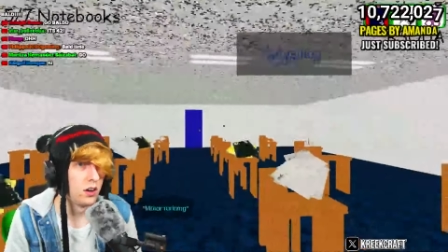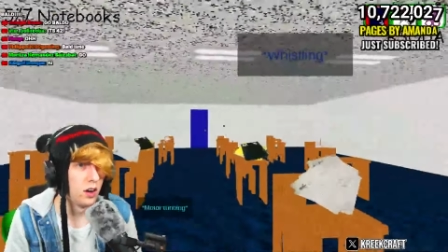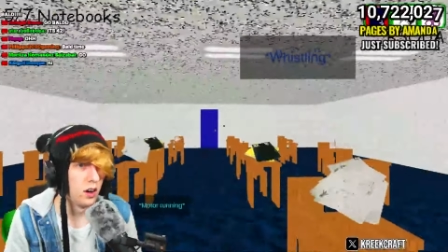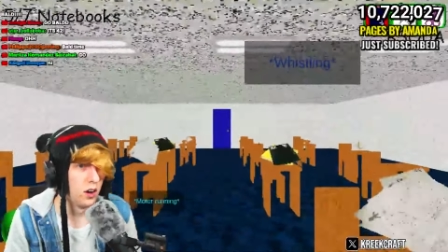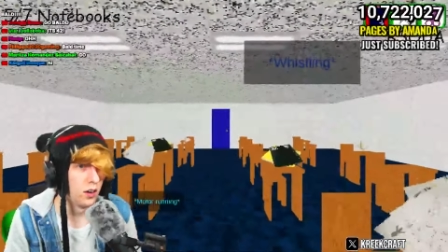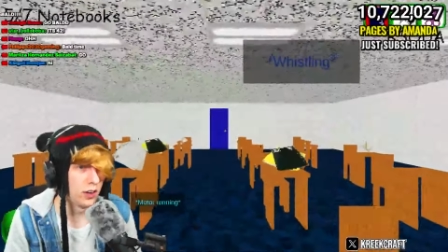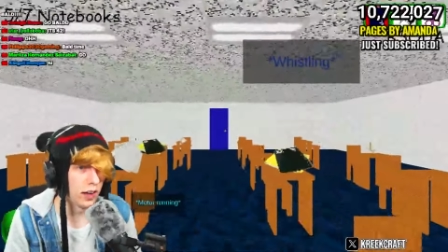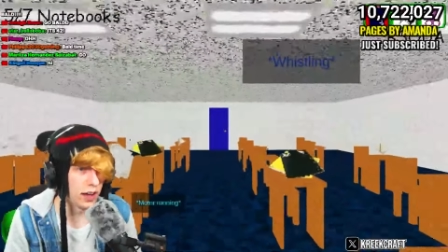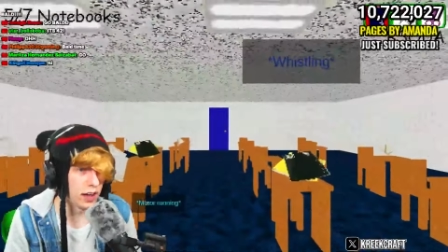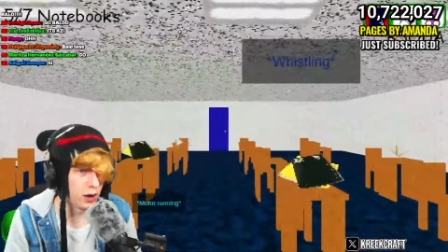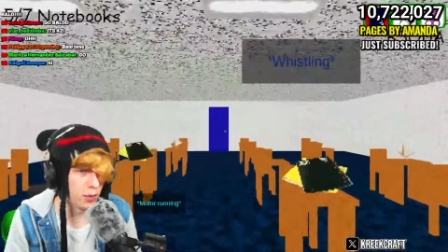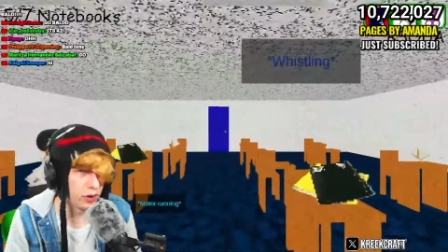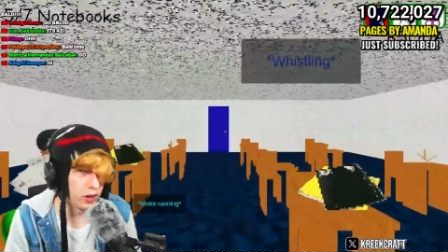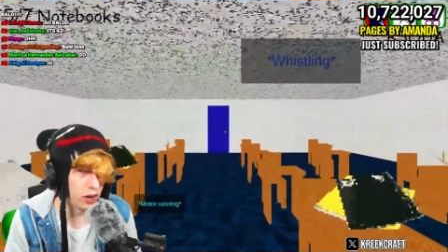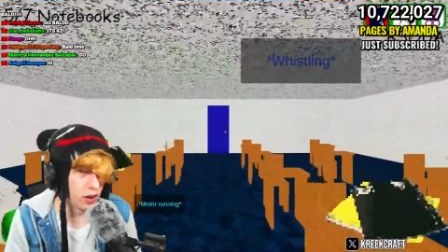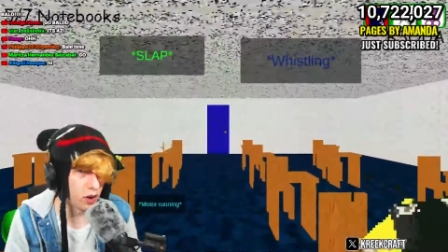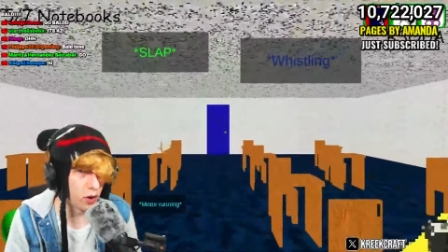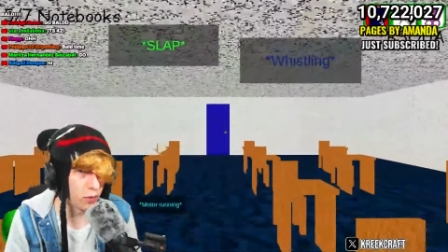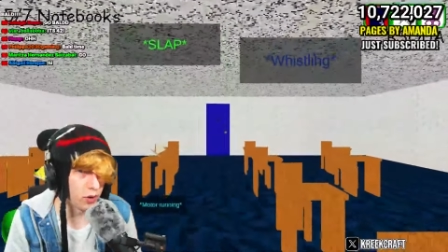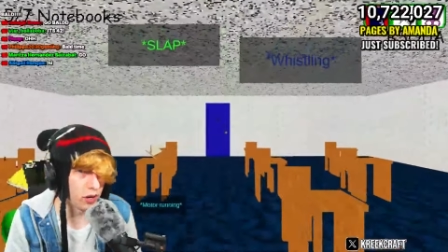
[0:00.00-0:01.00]
Okay, here we
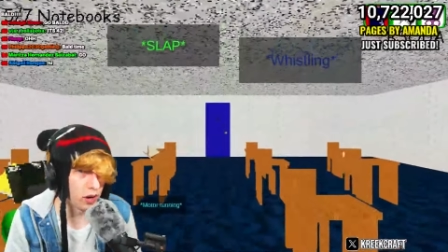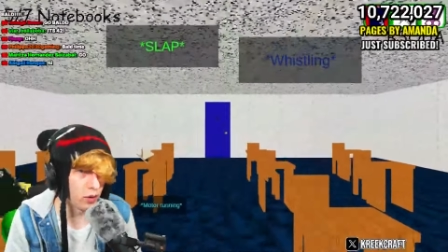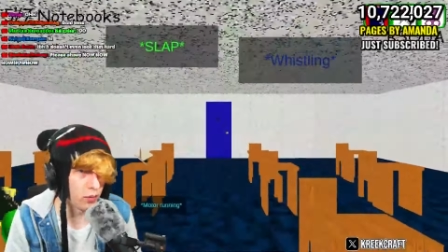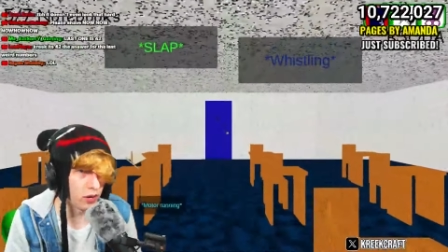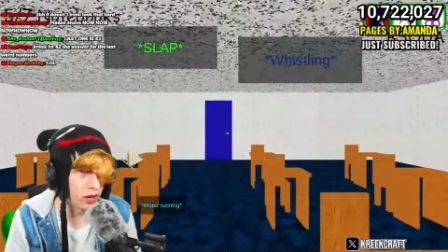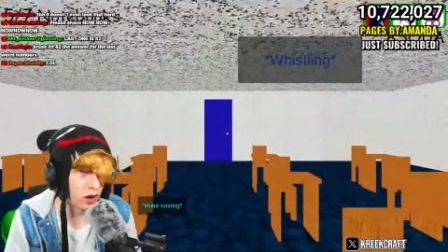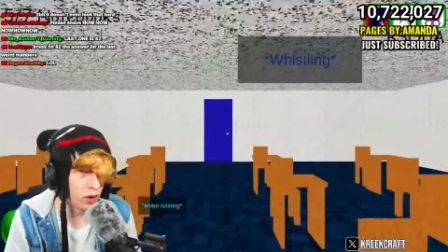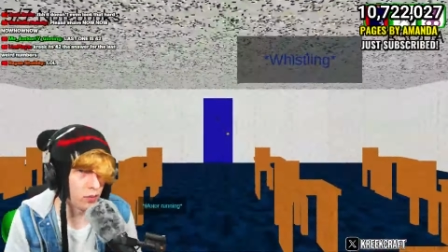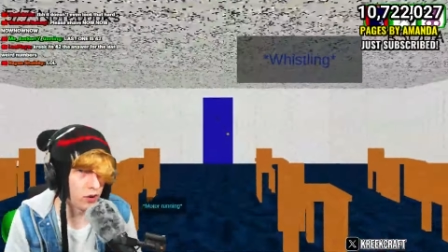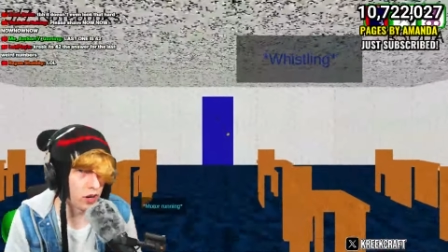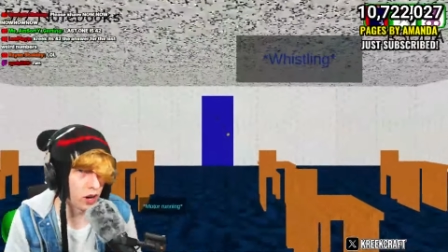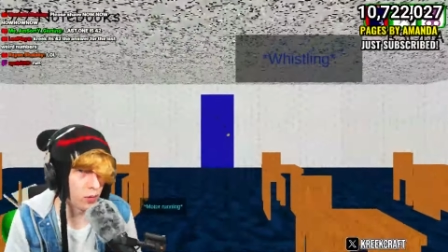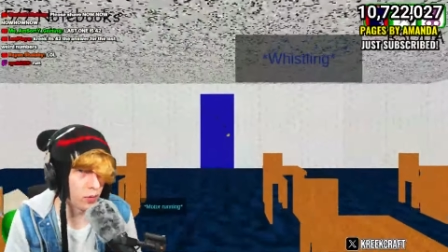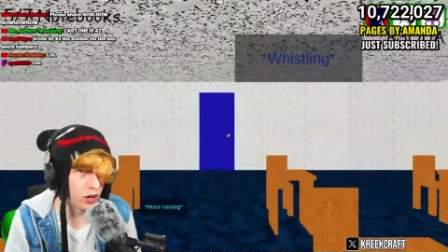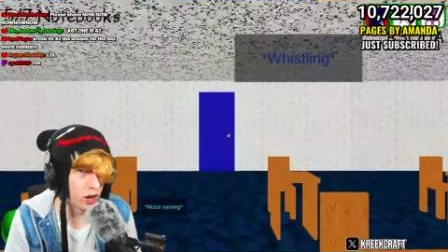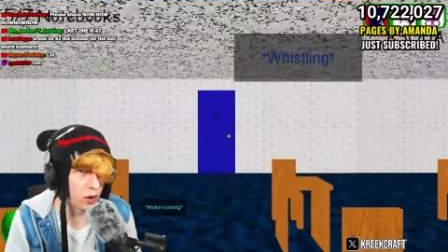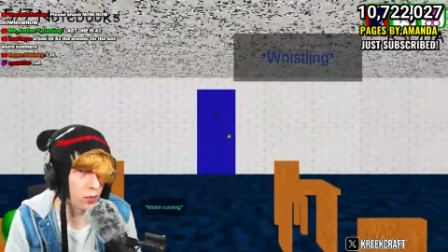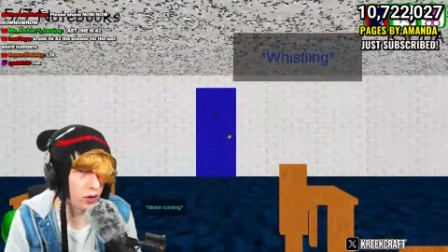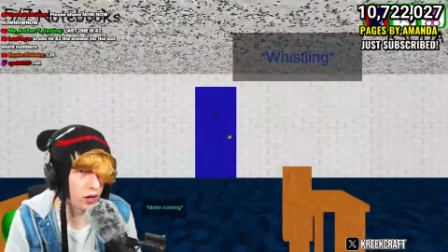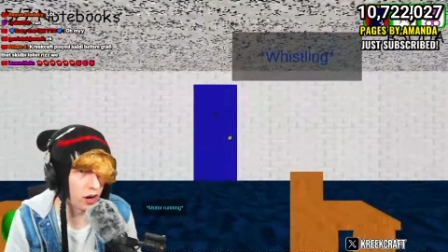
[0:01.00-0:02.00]
go. Here we go. Here we go. Here we go. Here we
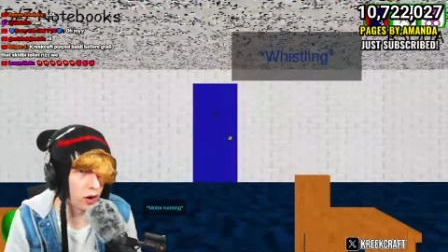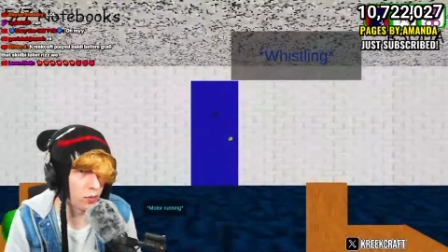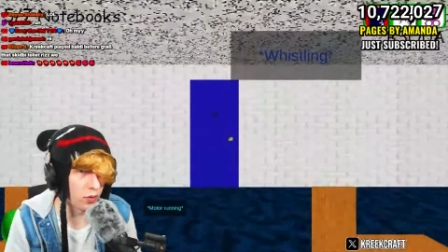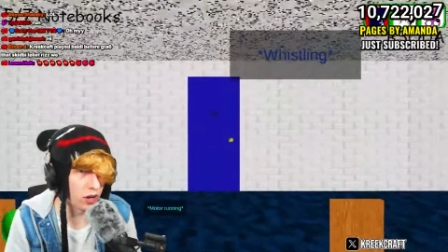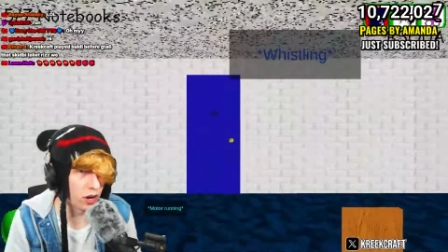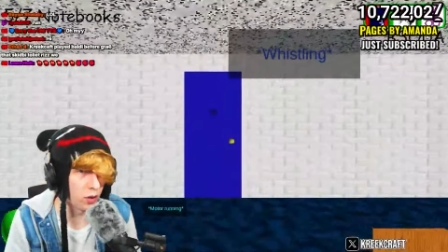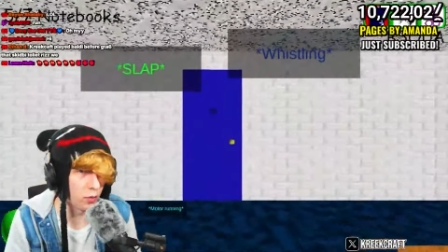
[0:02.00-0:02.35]
go. Here we go. Here